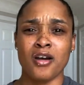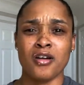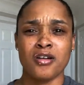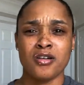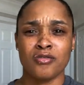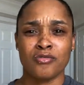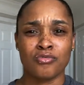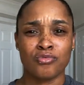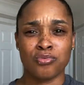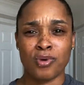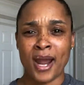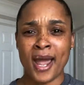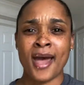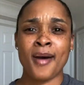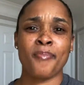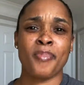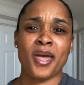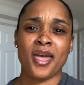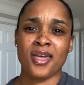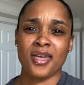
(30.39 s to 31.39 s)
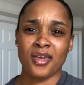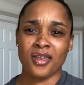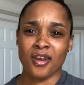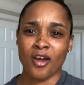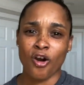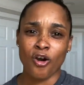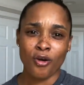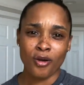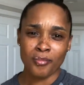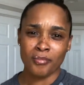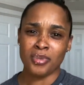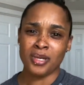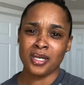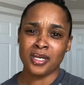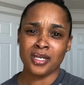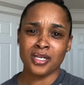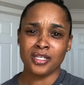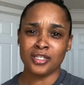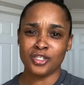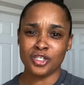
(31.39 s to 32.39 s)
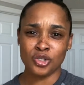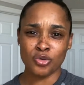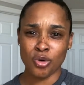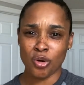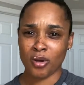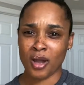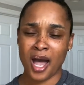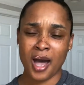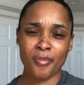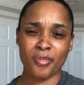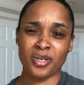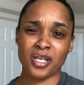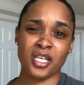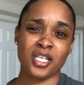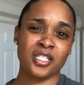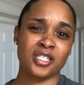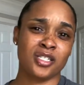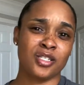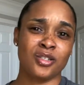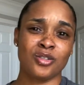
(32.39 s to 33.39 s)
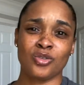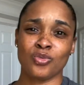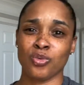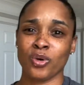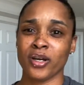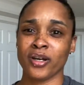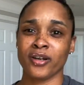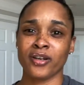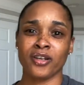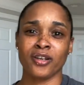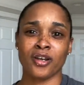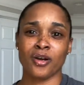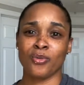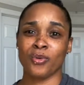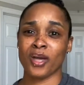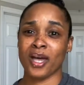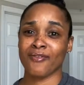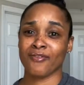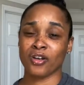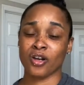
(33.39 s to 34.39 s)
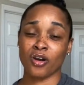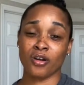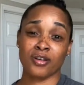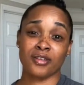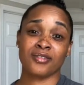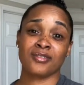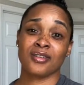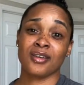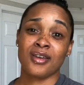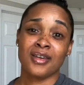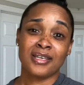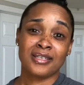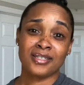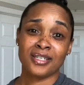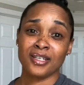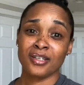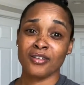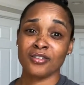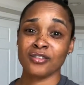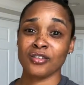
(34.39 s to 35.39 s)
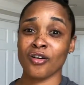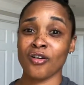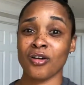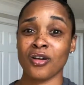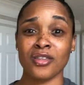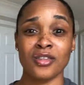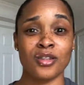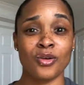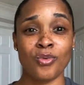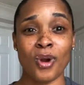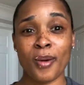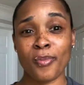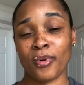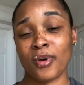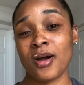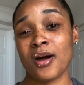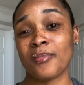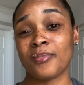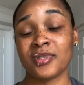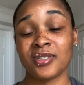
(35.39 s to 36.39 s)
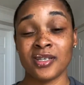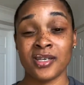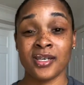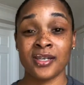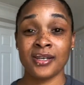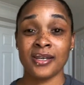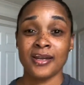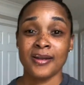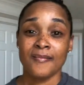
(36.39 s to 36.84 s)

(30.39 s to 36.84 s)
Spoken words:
rap and R&B duo combinations where, we have an artist singing a song, then the rapper comes in.